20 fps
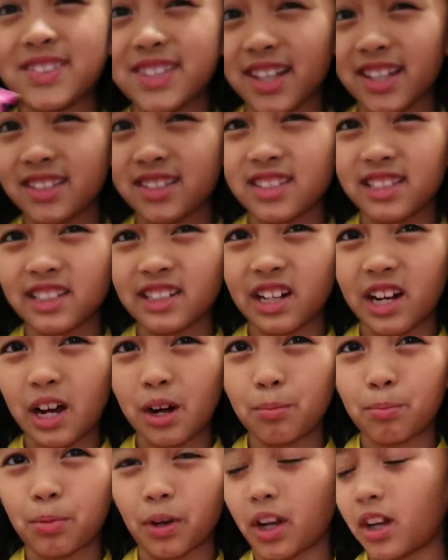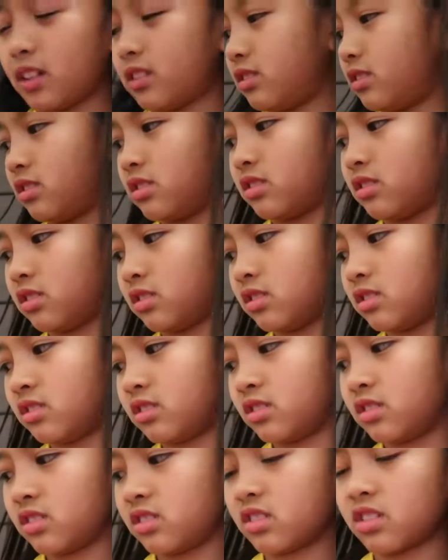dented up, but
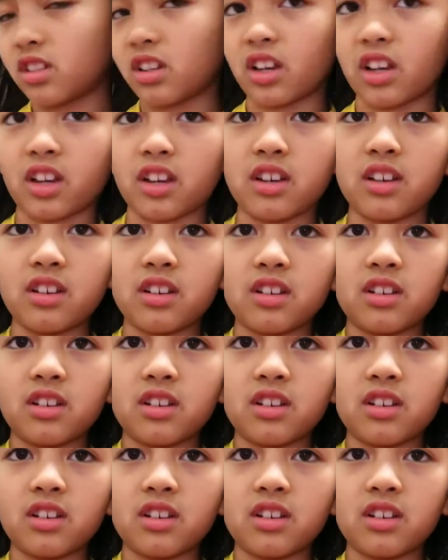okay.